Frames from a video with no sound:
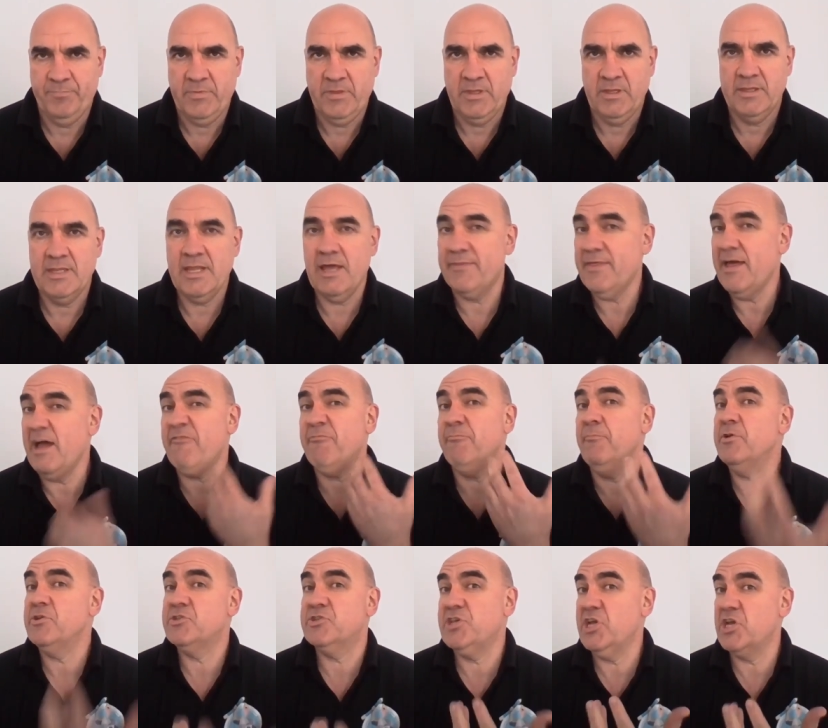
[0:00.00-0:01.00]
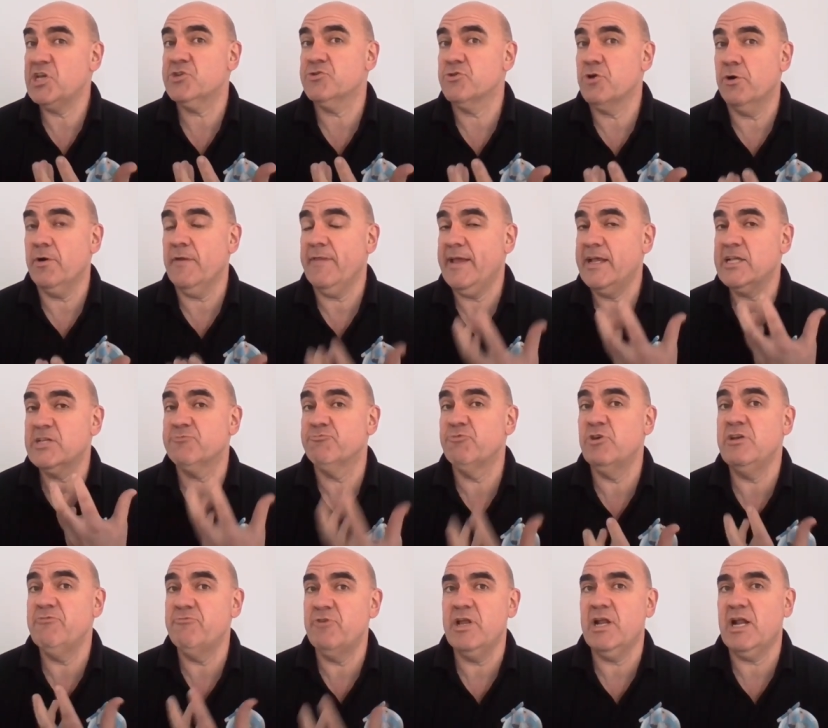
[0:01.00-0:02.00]
Now that from a six-year-old, I think it's
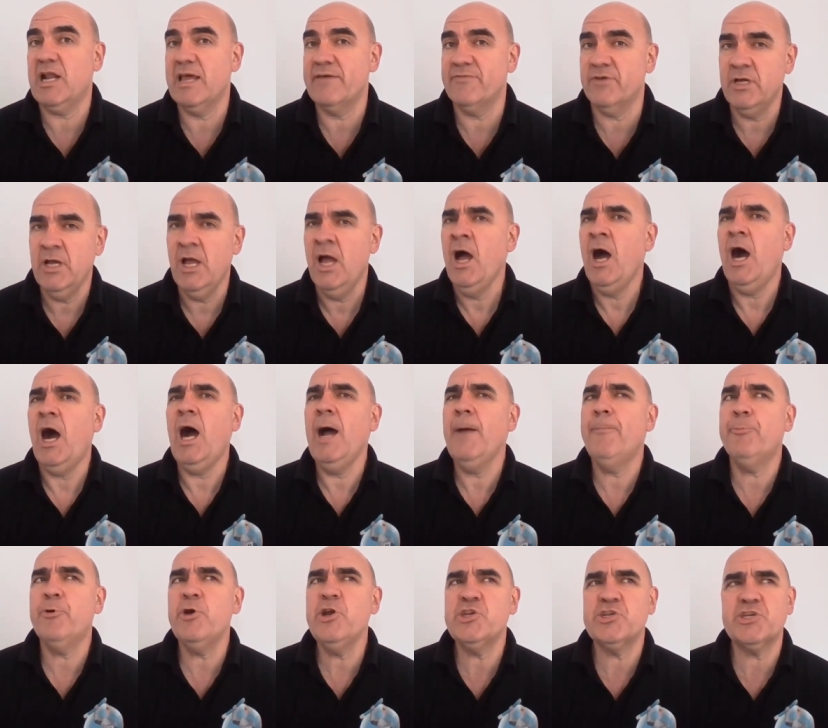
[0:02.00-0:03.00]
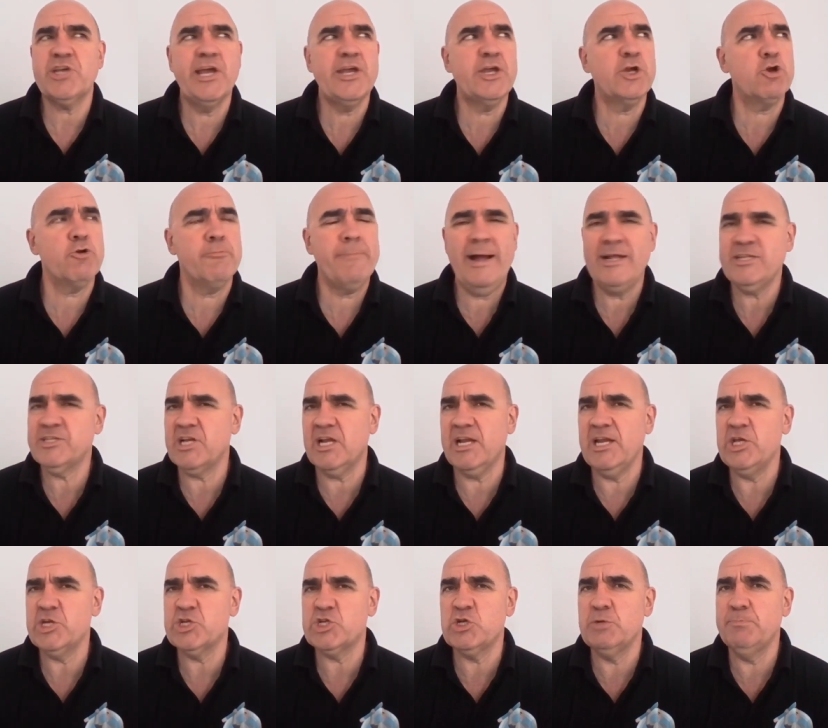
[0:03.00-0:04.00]
really, really clever. I appreciate grammatically
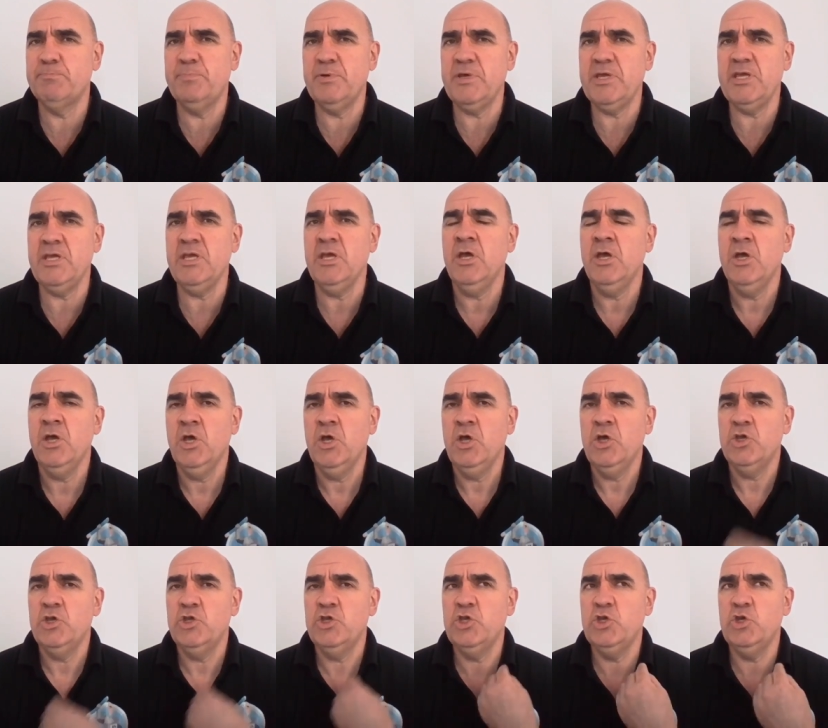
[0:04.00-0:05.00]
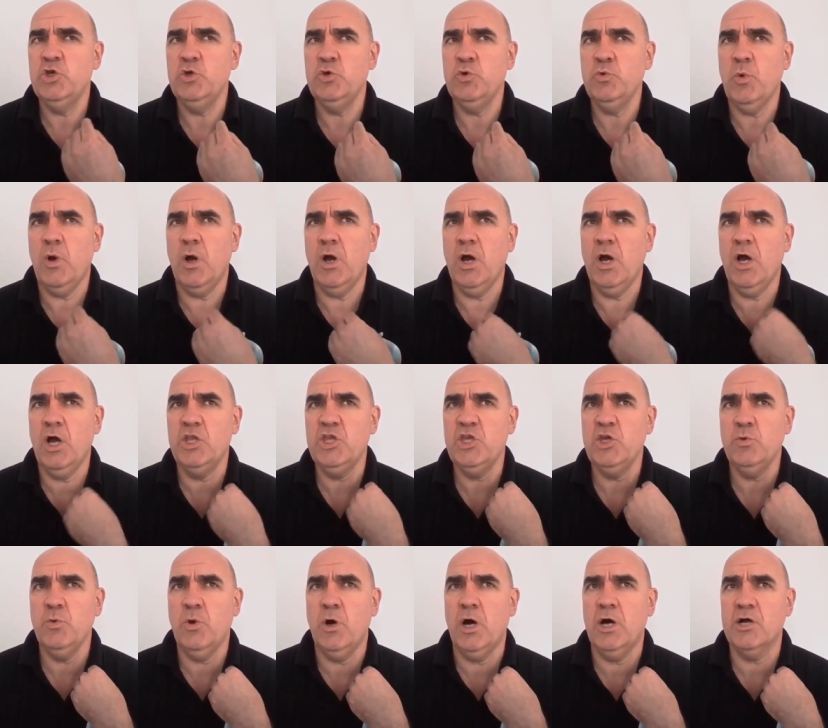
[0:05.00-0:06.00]
it should be you
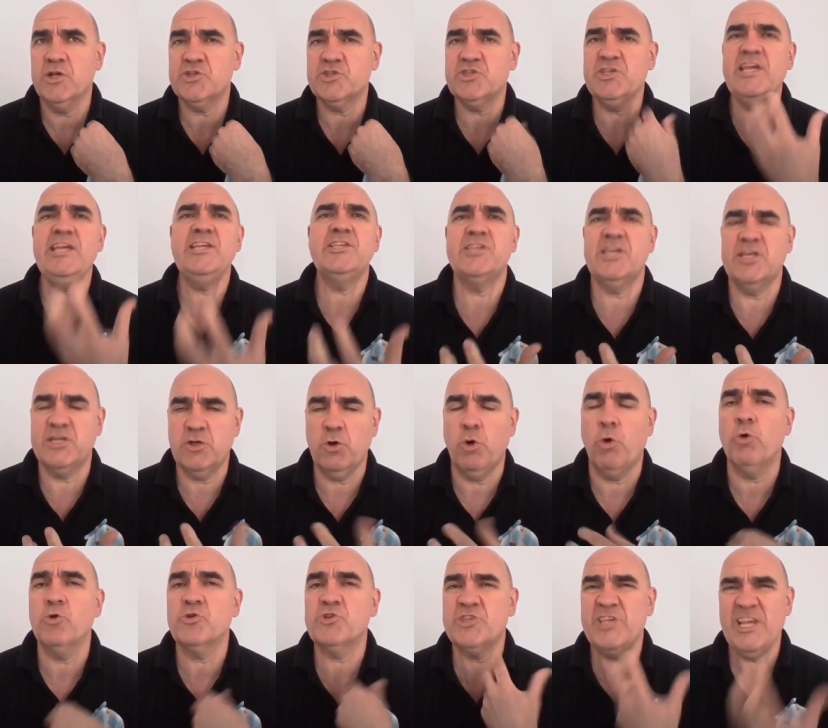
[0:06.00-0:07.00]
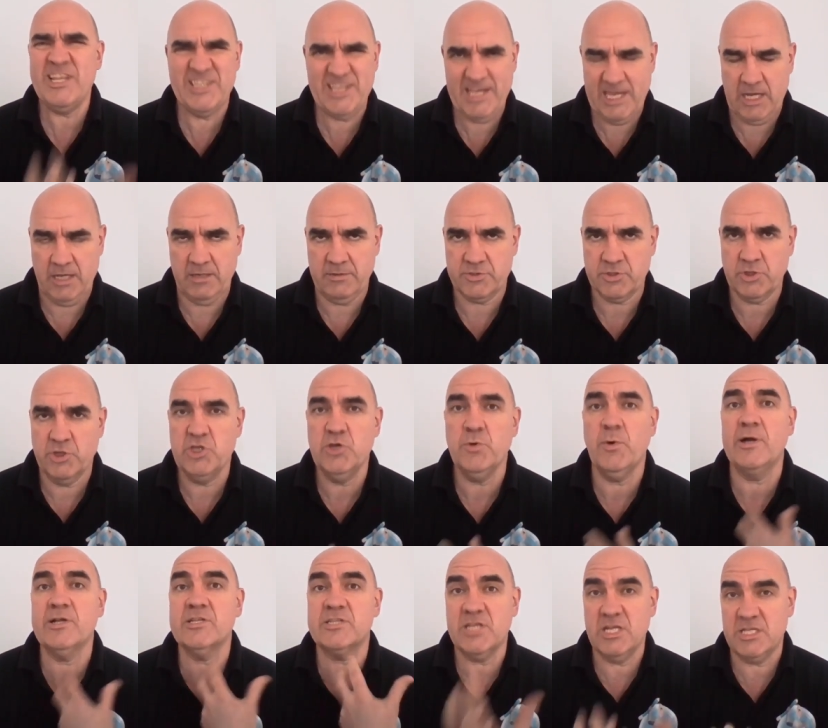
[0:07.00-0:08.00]
are seated or sitting. So you
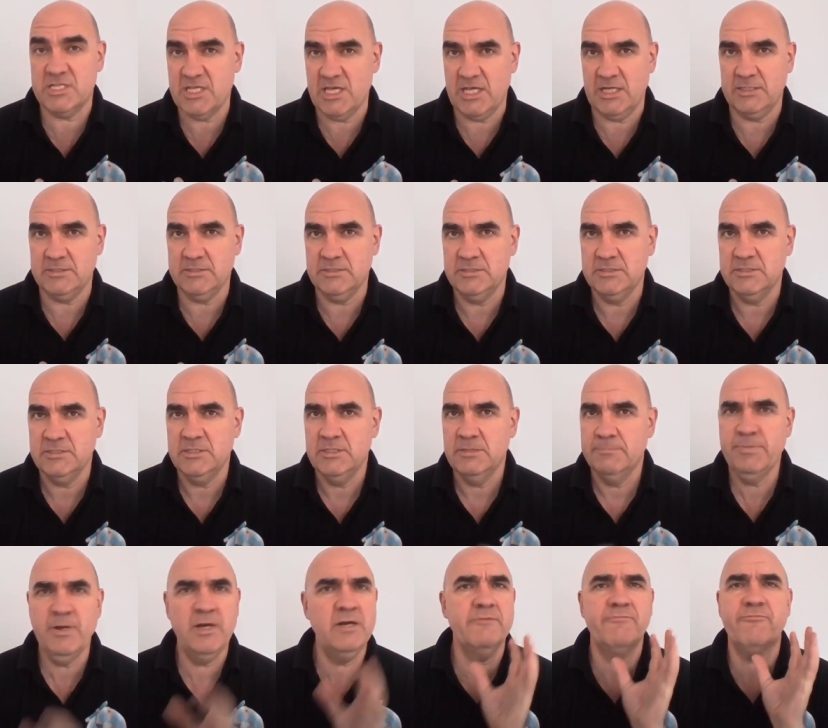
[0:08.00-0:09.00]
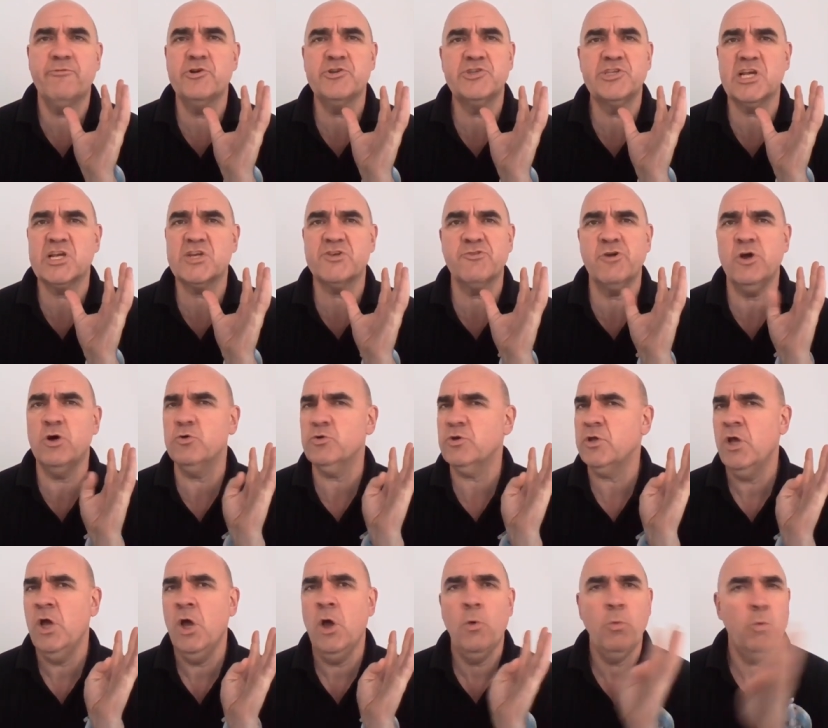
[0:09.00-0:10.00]
are sitting. But for a six-year-old,
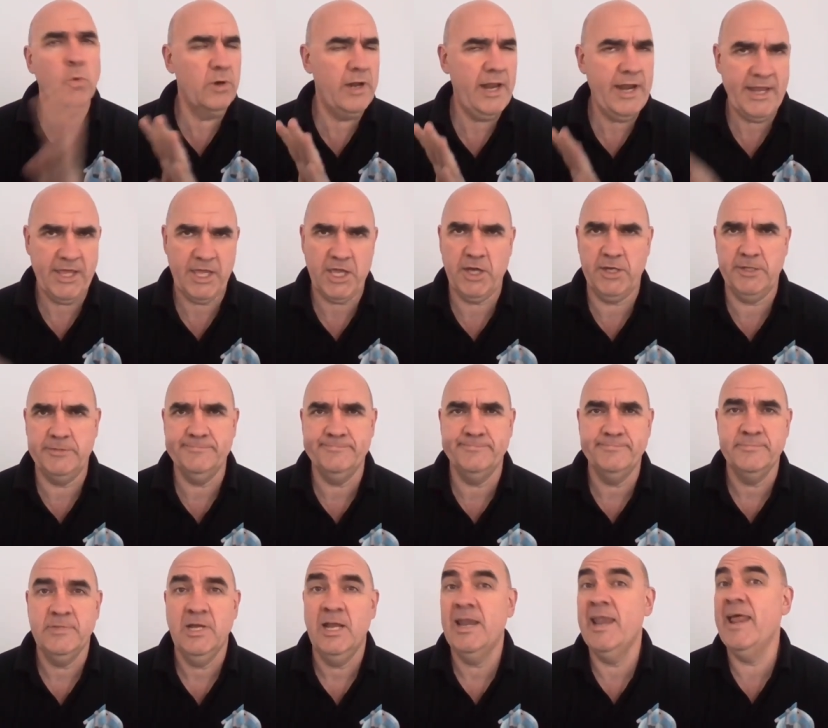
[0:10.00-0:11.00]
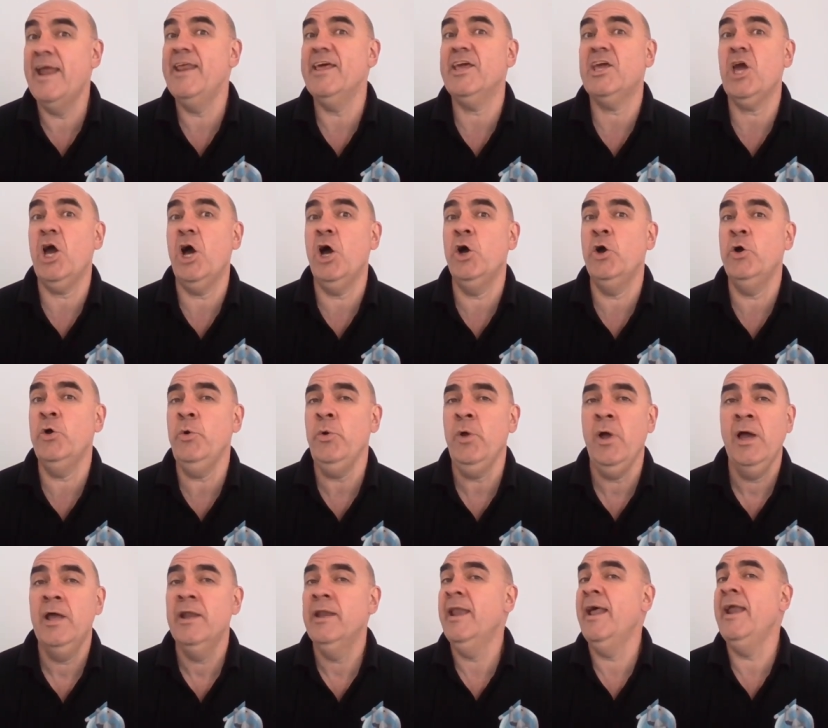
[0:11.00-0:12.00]
we'll let it go. Let it go,
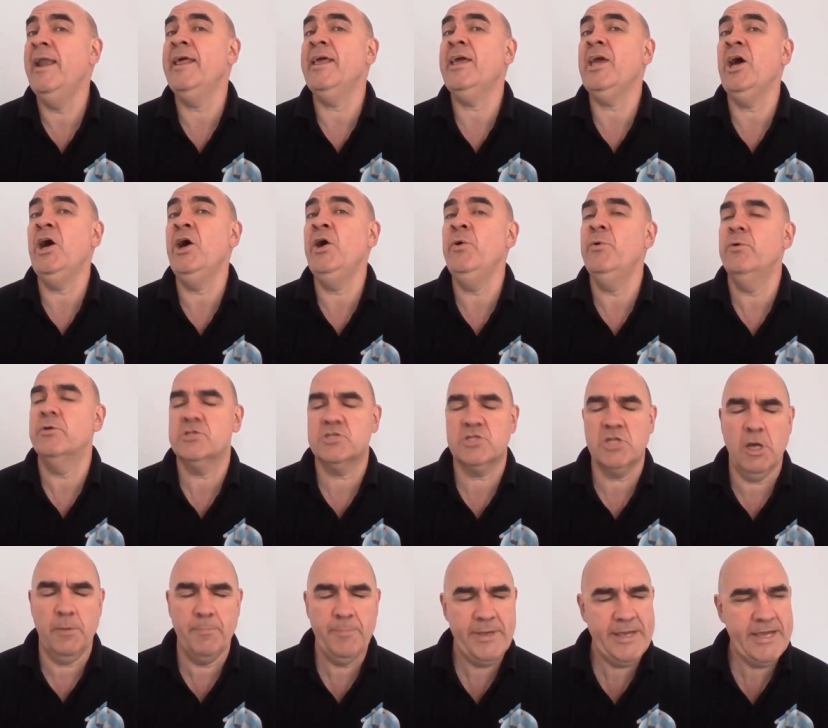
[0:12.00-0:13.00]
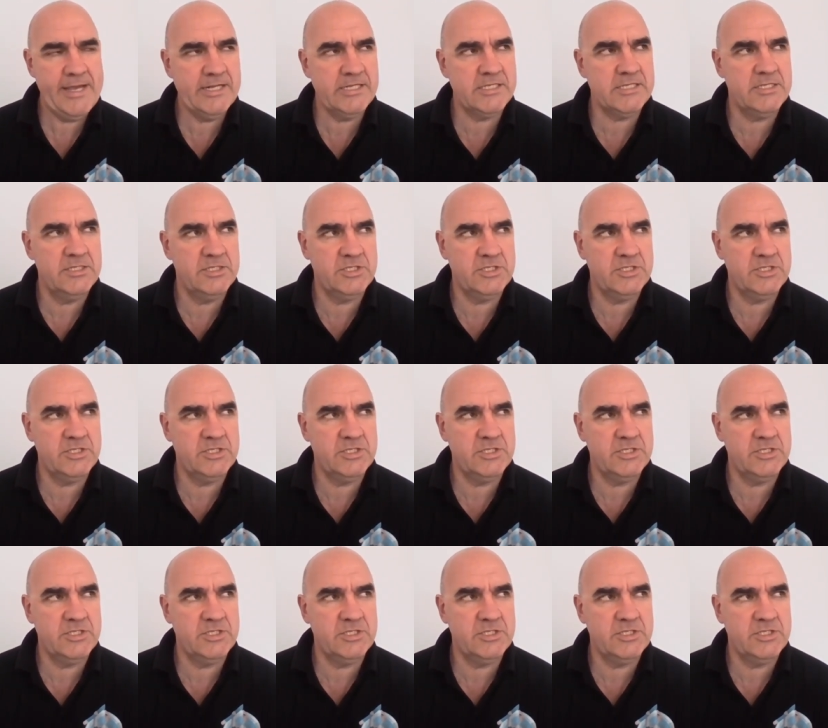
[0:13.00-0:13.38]
let it go. Stop it.